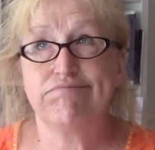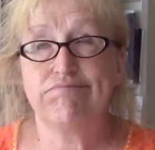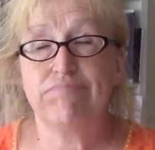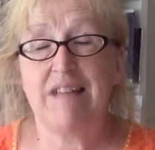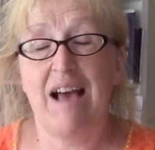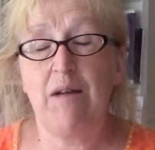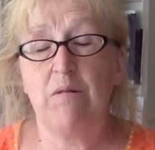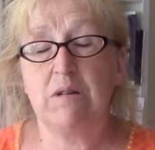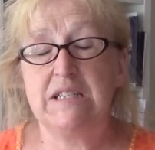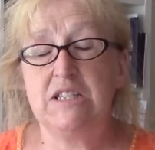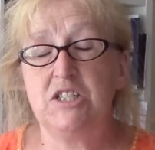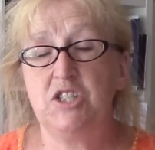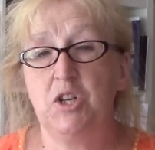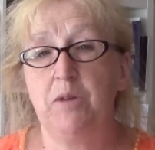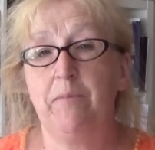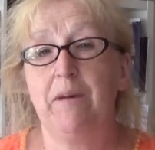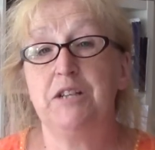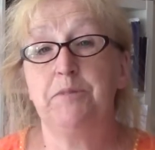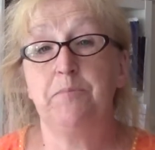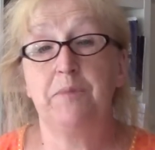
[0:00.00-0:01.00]
that wasn't too
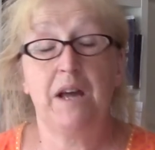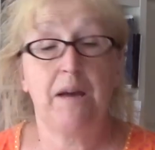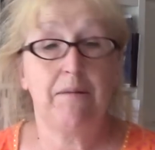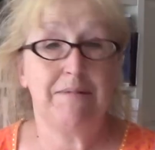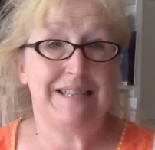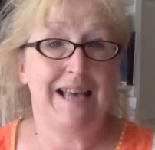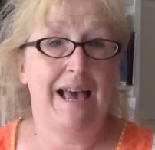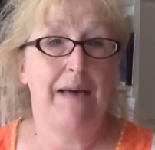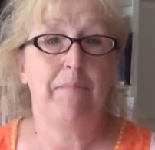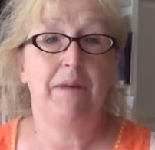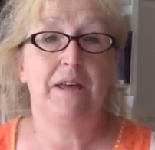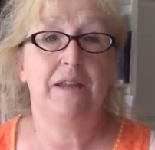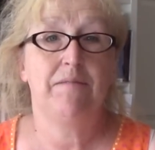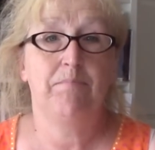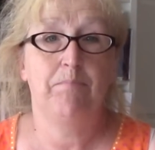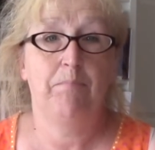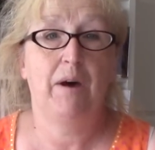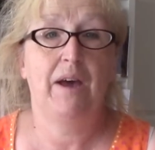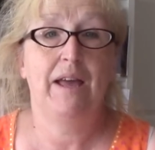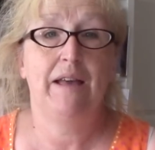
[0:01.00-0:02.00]
much, but I was hammered
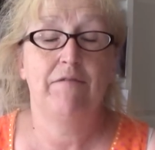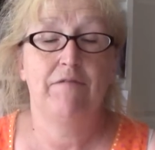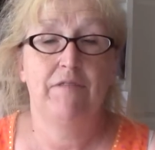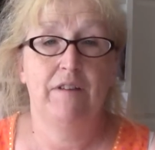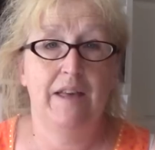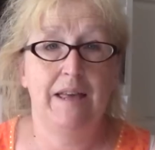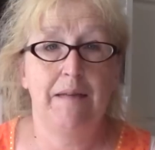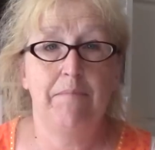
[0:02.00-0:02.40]
for